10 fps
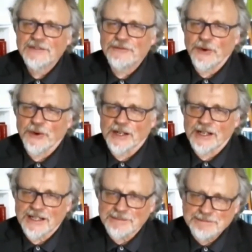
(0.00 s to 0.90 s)

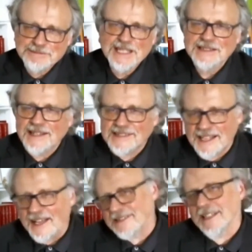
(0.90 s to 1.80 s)
for
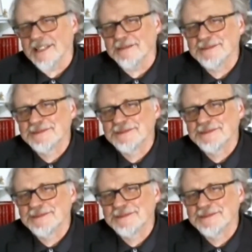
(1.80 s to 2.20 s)
discussing